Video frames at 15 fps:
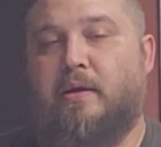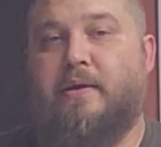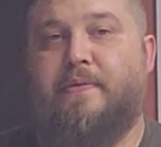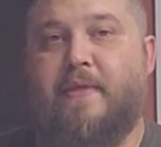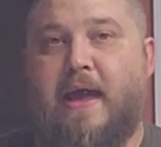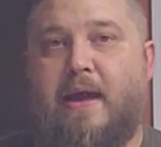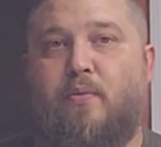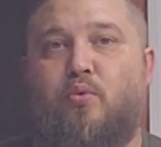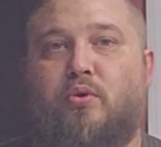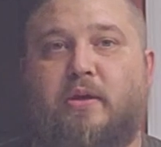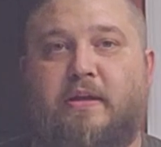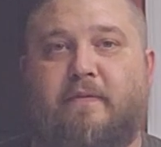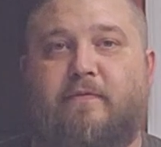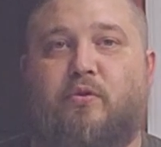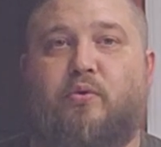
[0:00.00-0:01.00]
And that will
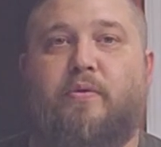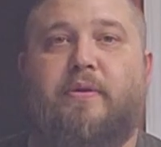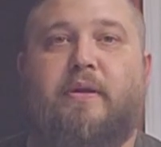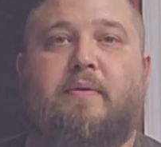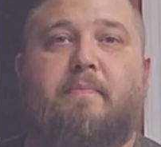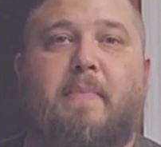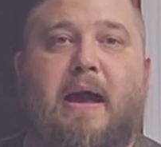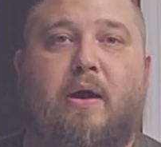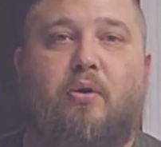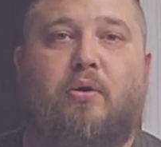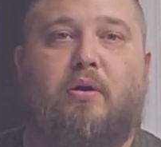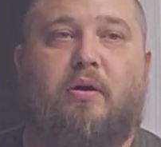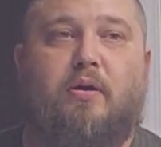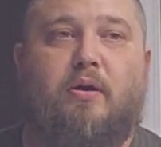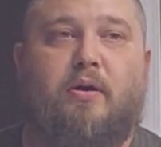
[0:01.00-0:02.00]
give you the amount
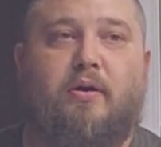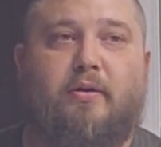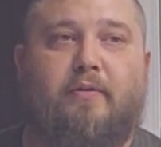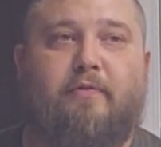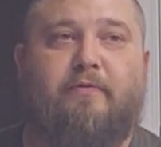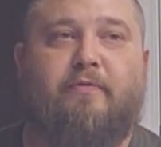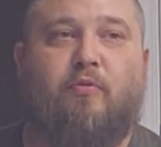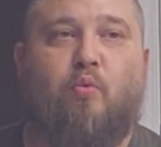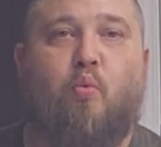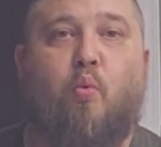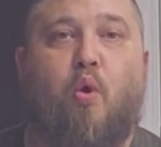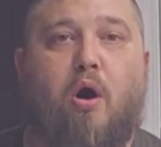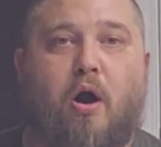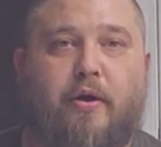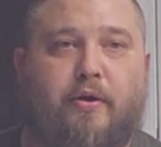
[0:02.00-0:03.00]
of
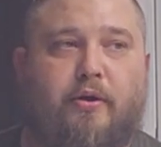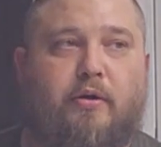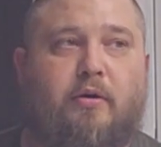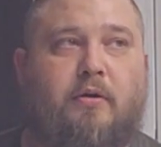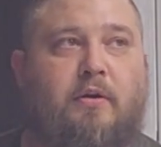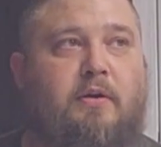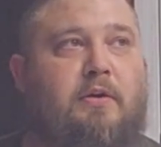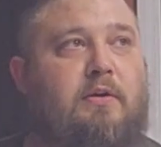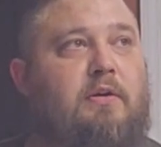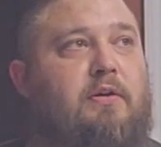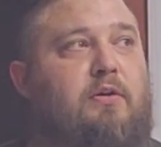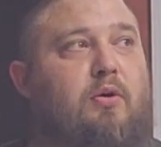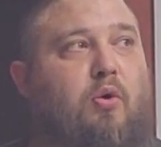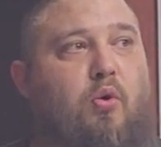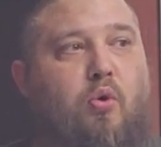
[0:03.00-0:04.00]
water
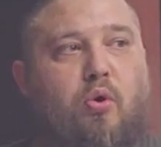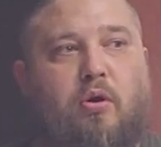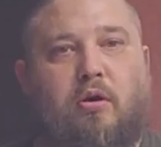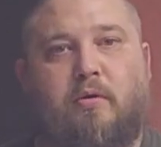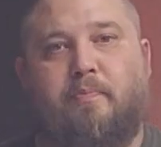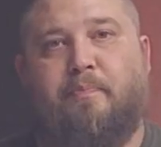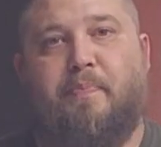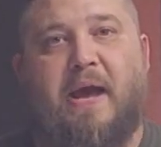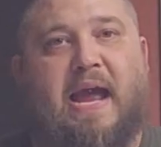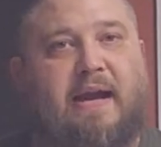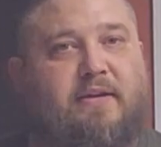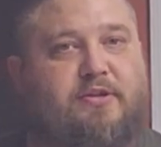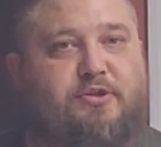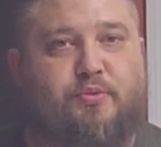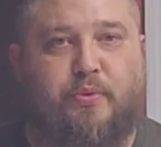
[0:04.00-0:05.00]
or
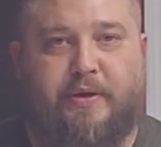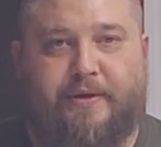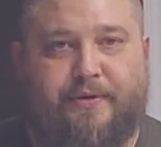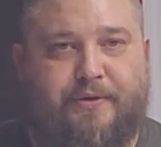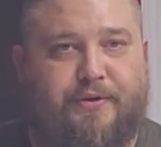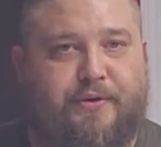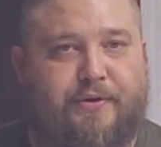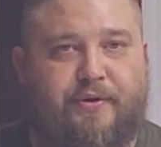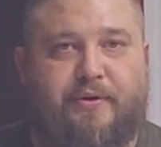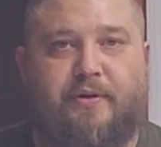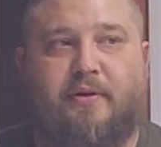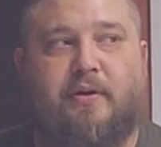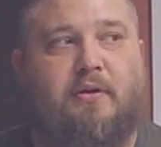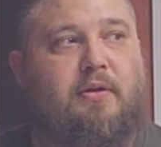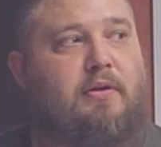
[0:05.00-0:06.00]
back sweetener
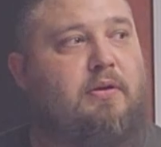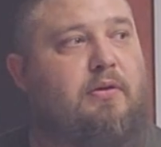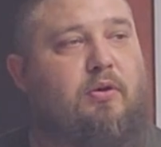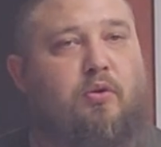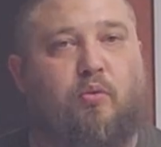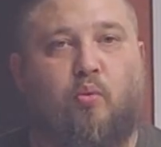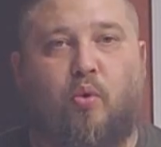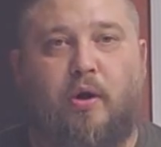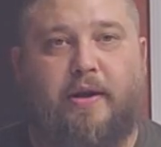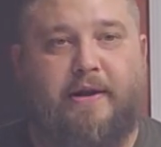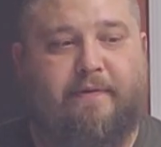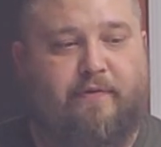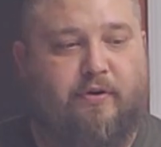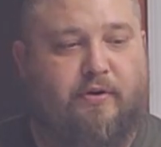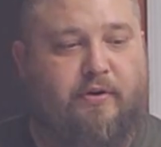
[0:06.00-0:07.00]
or
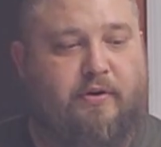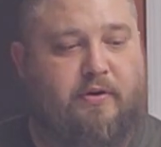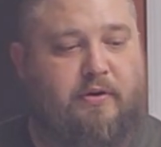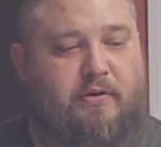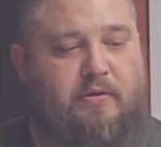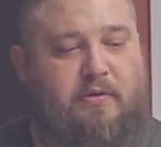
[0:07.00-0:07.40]
whatever